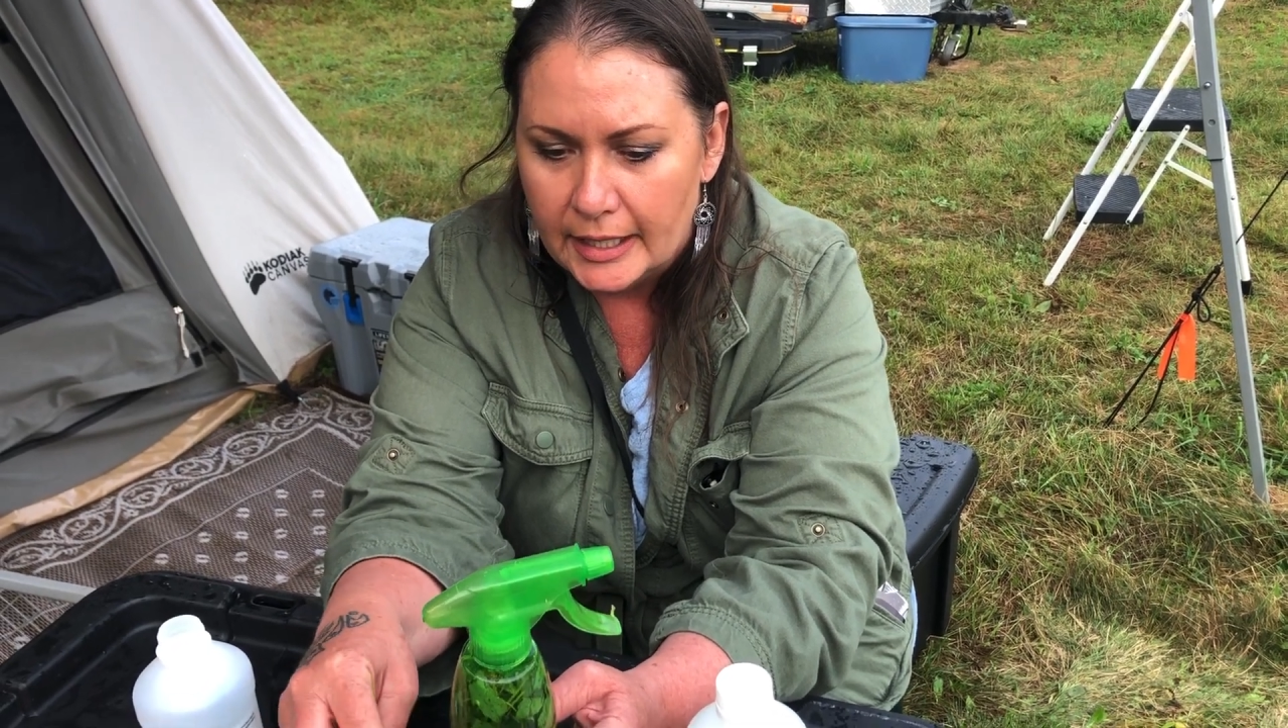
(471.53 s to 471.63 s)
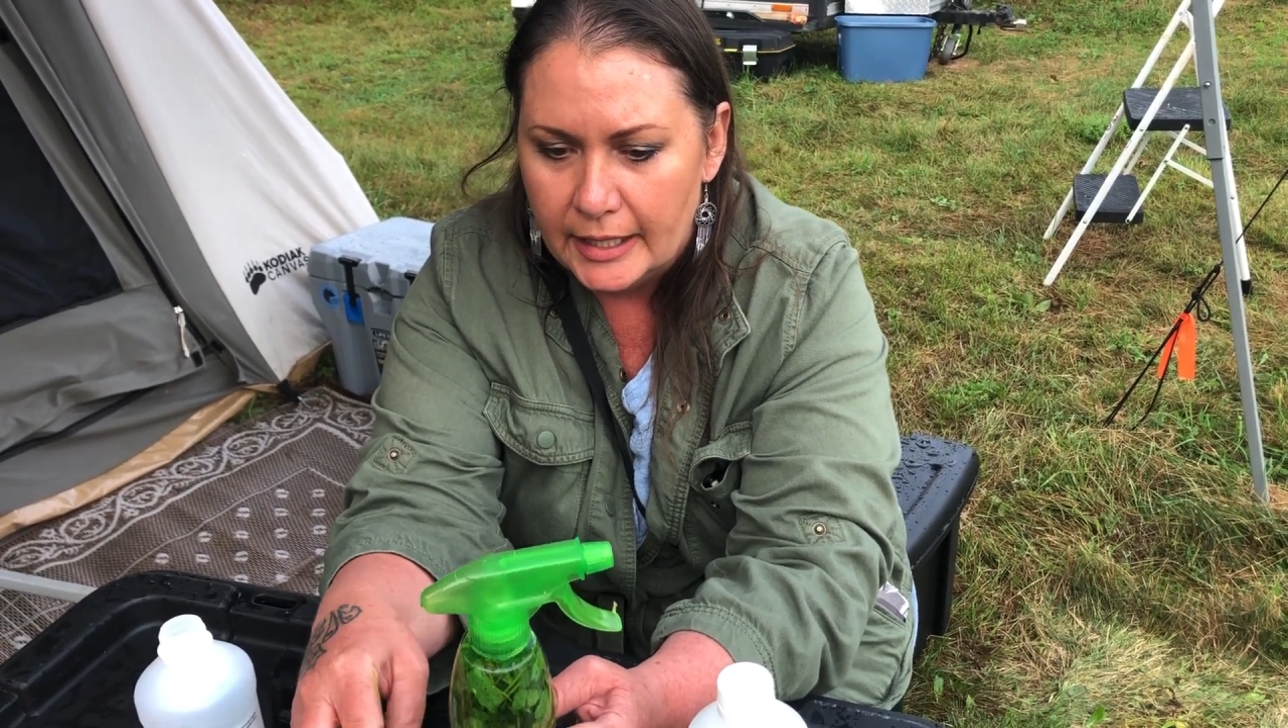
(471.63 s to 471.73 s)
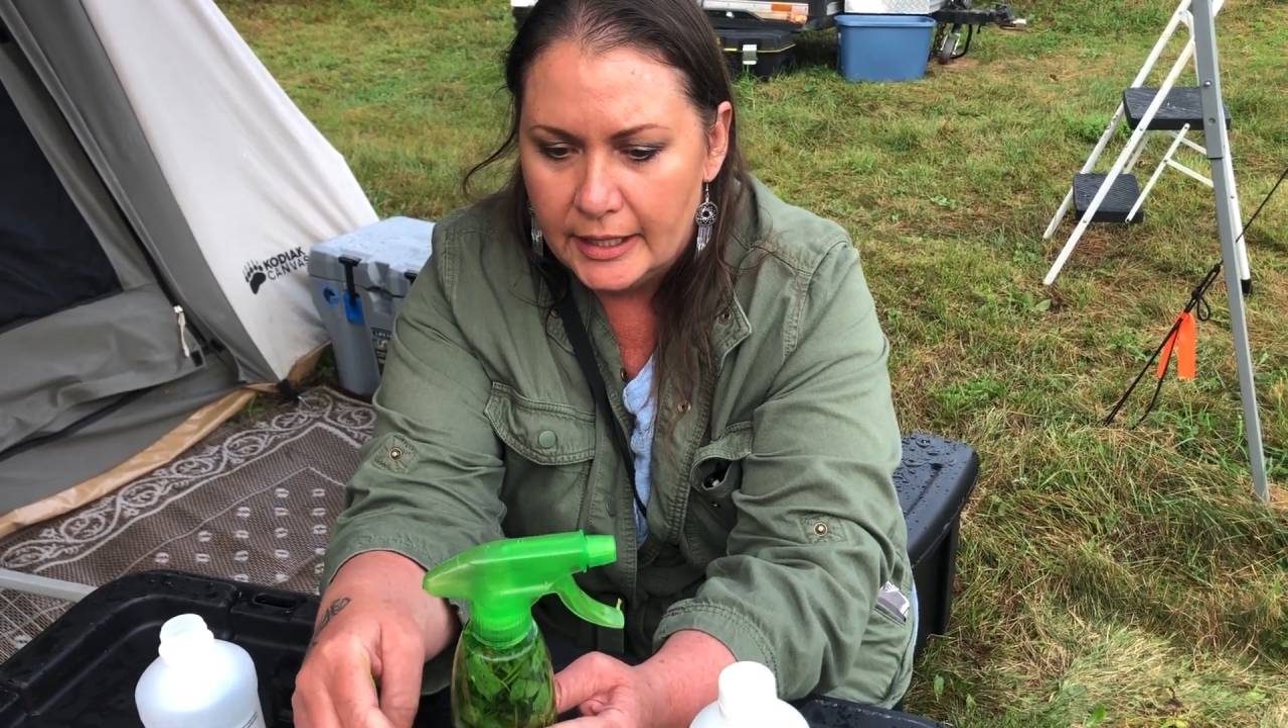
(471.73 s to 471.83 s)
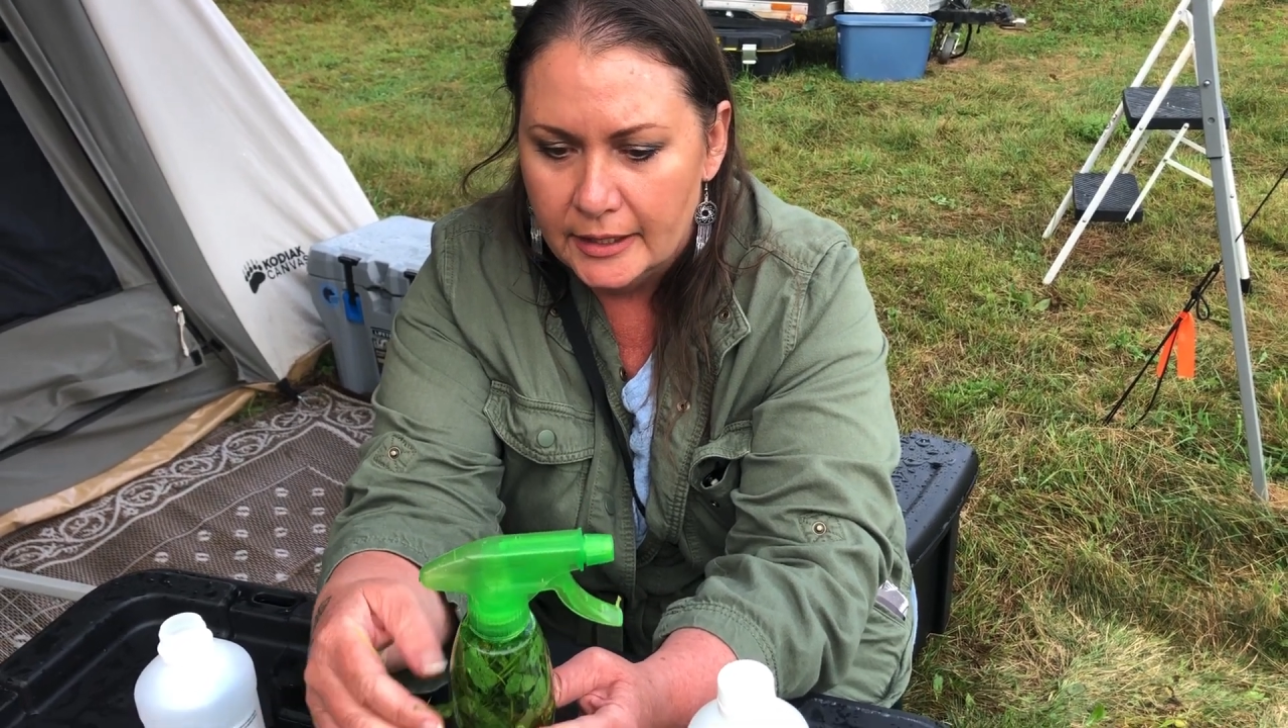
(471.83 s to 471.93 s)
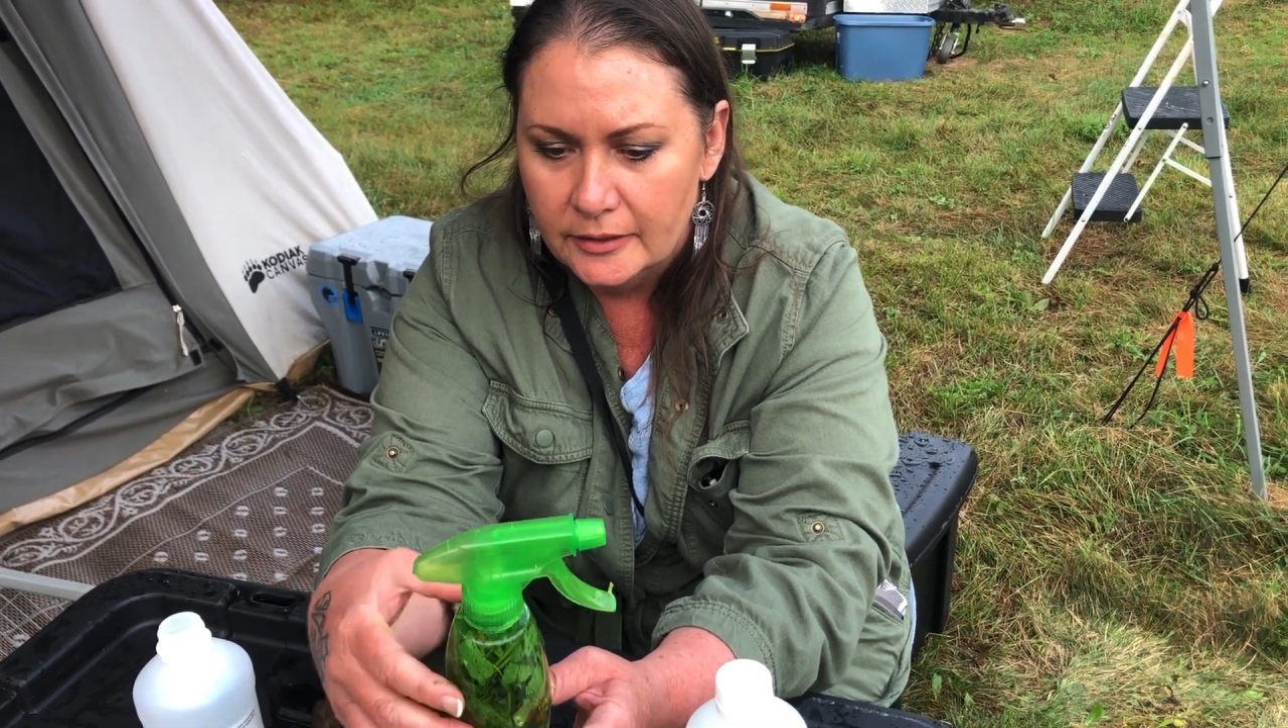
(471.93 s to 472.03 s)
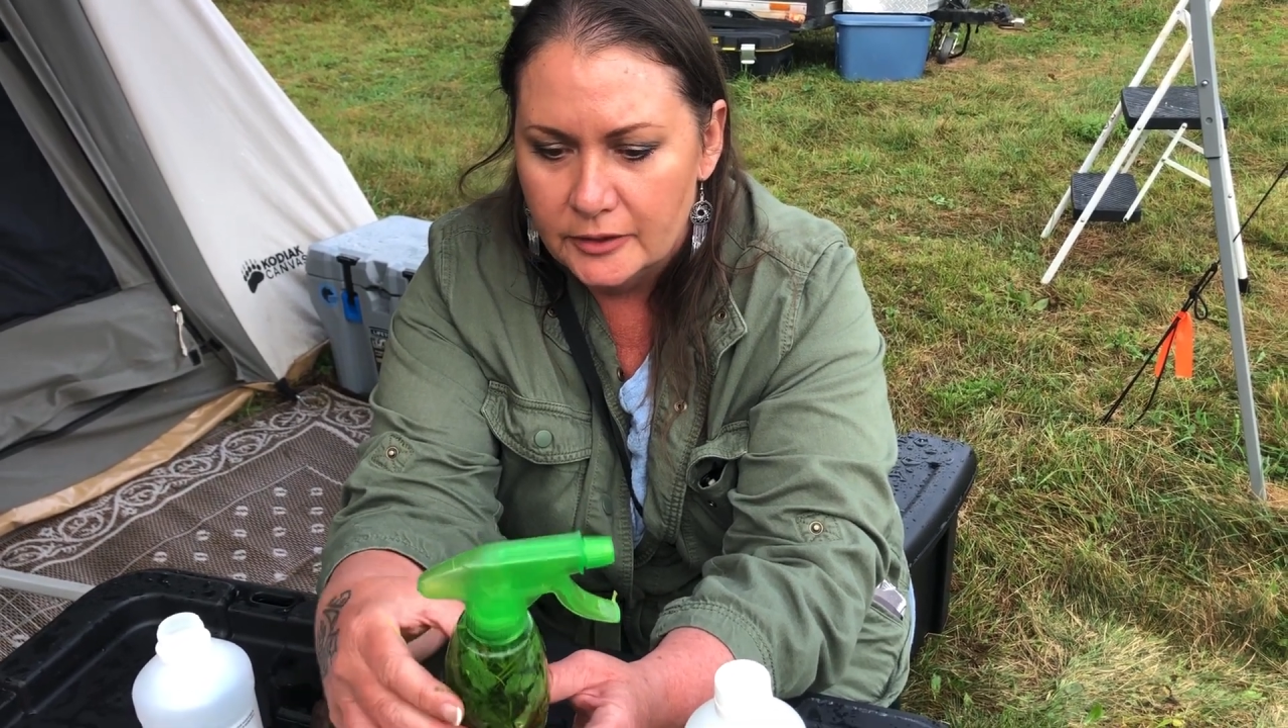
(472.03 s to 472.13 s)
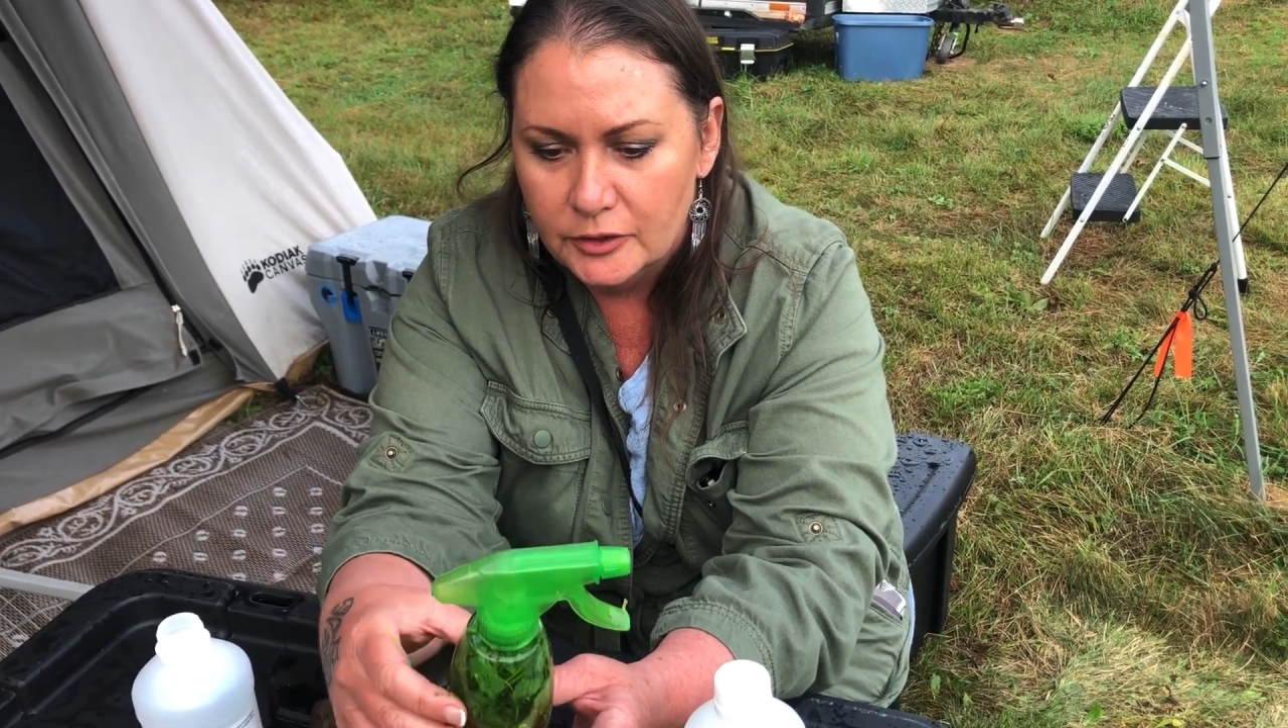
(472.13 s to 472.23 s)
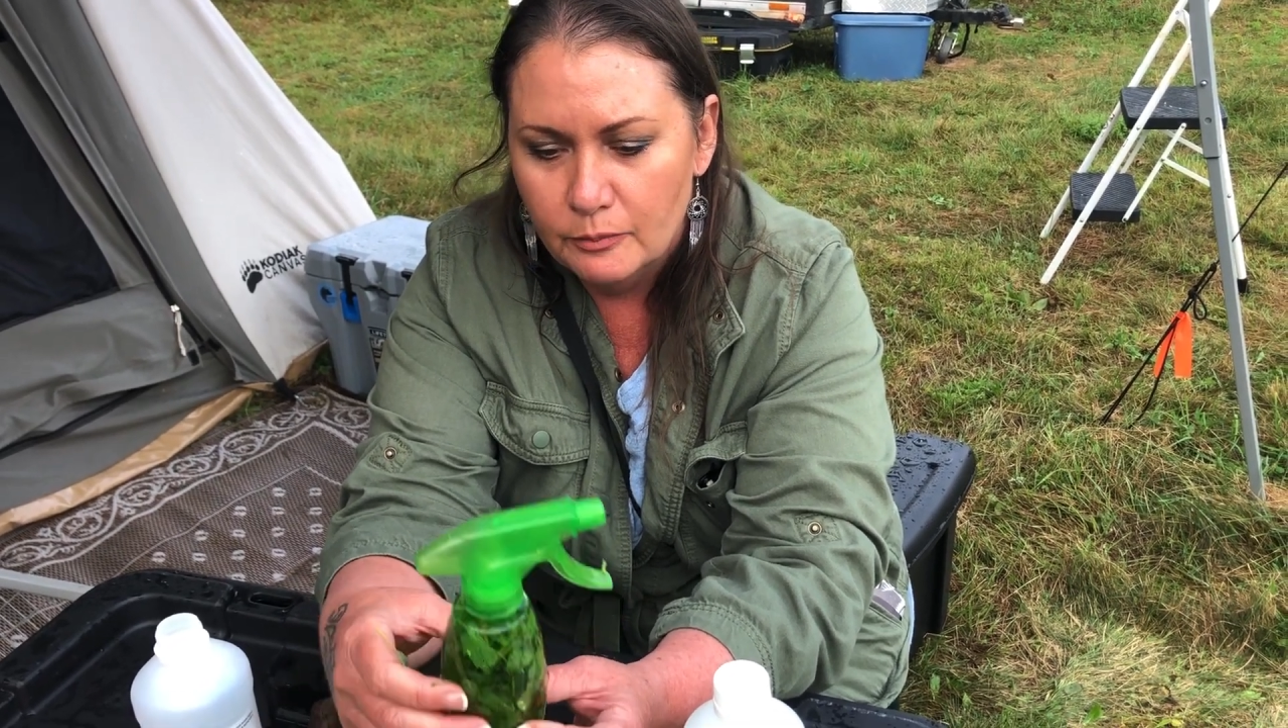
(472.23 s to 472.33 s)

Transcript: and you